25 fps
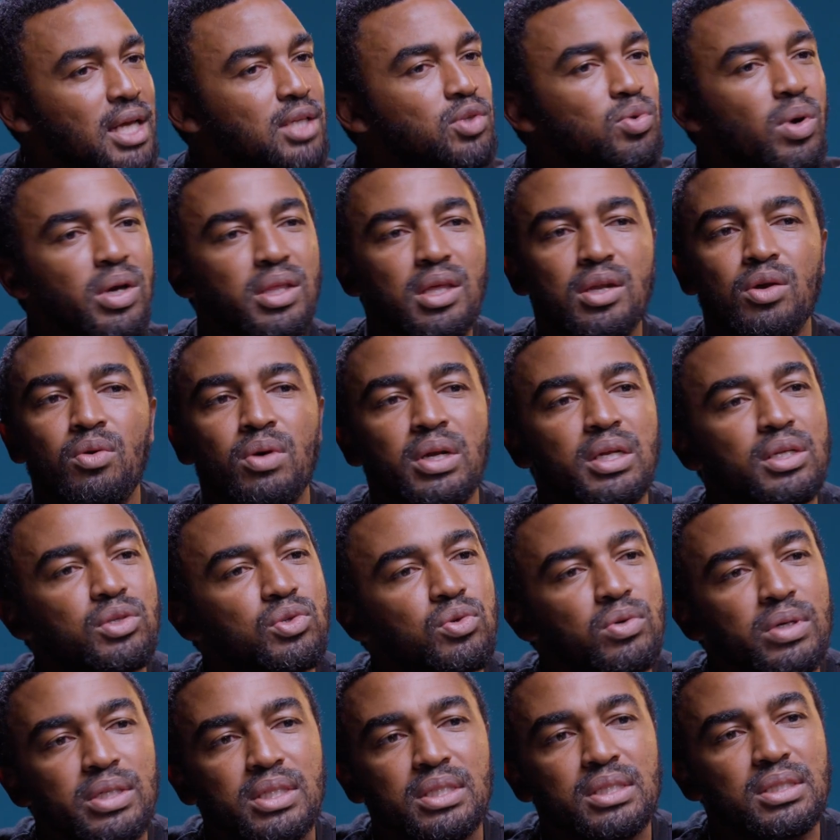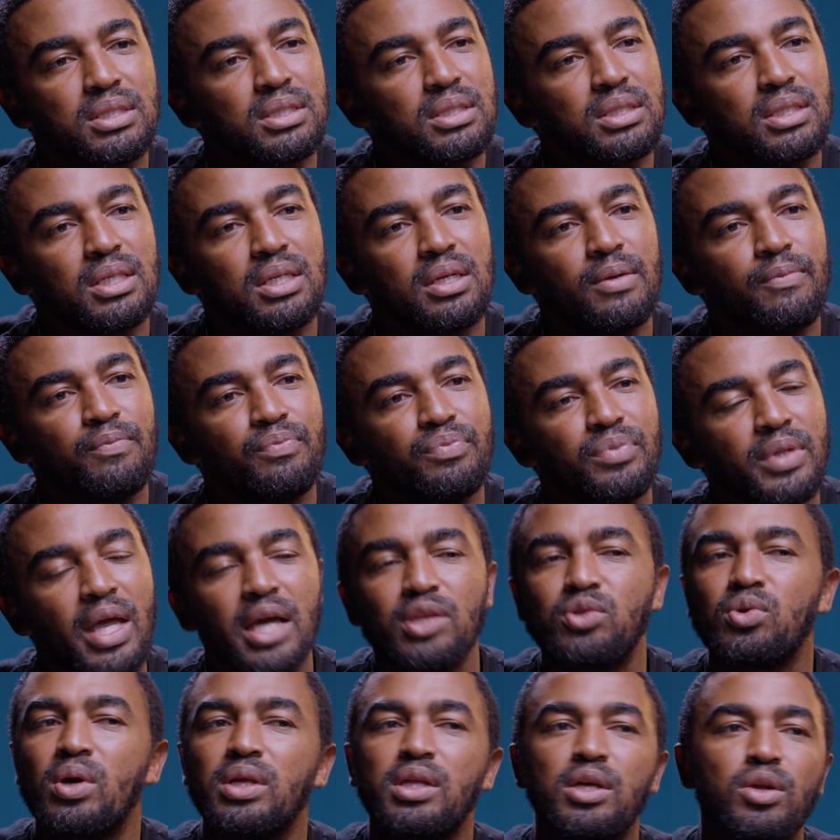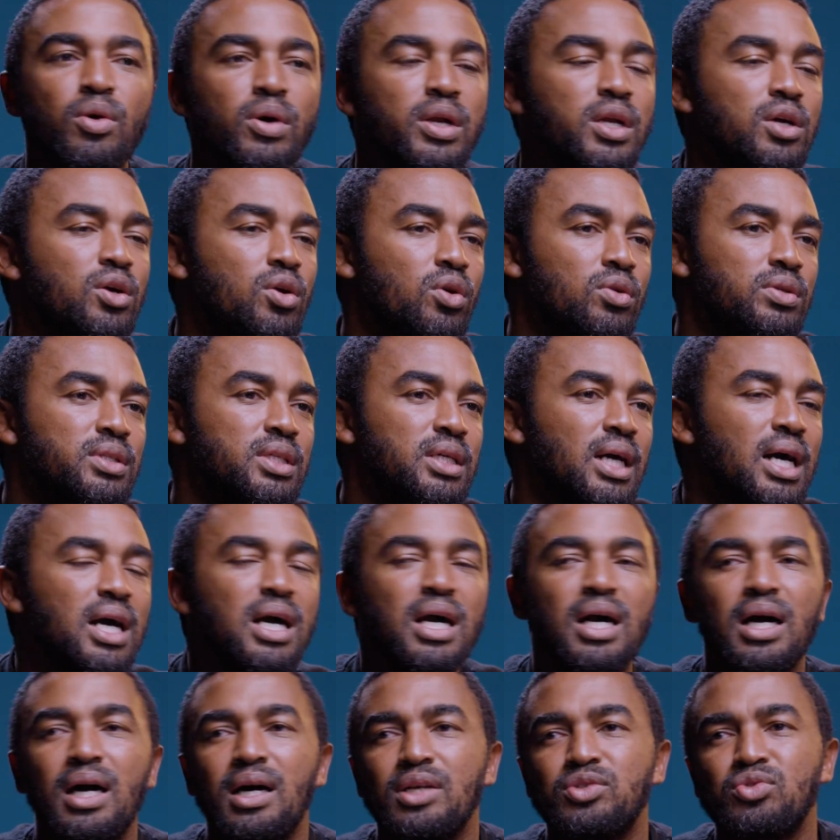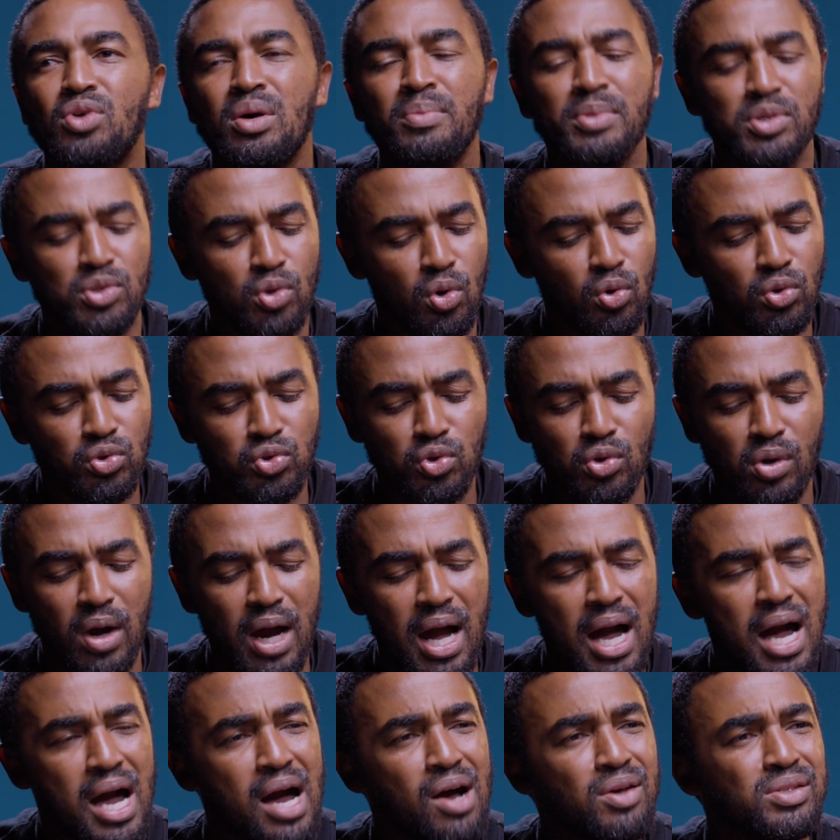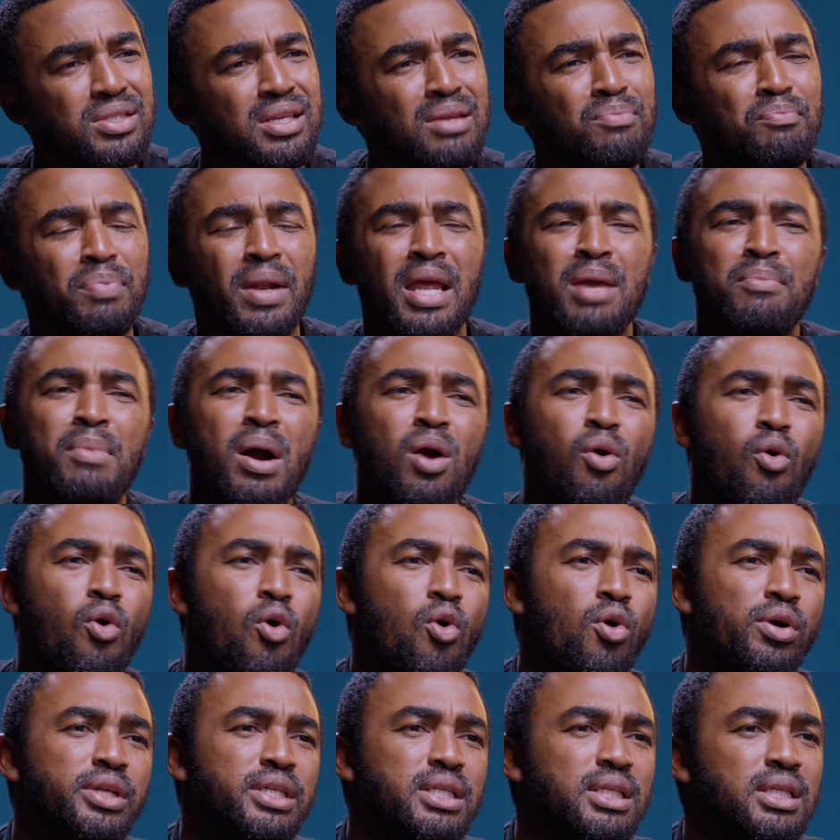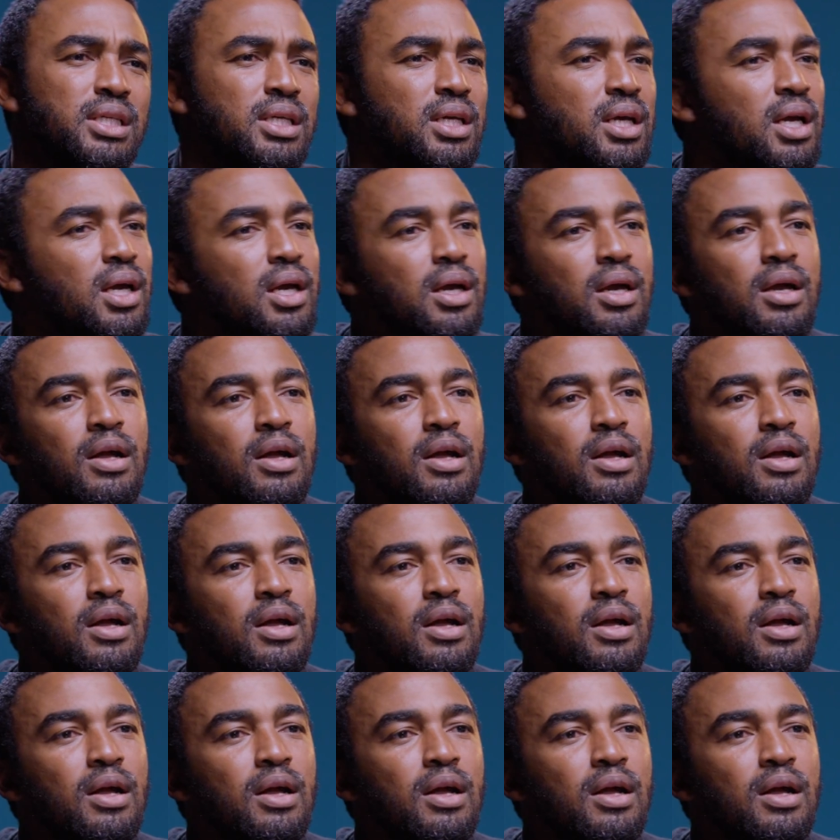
That's why they don't want to do it. That's why they don't want to go there. So I must go to your house and play makoti.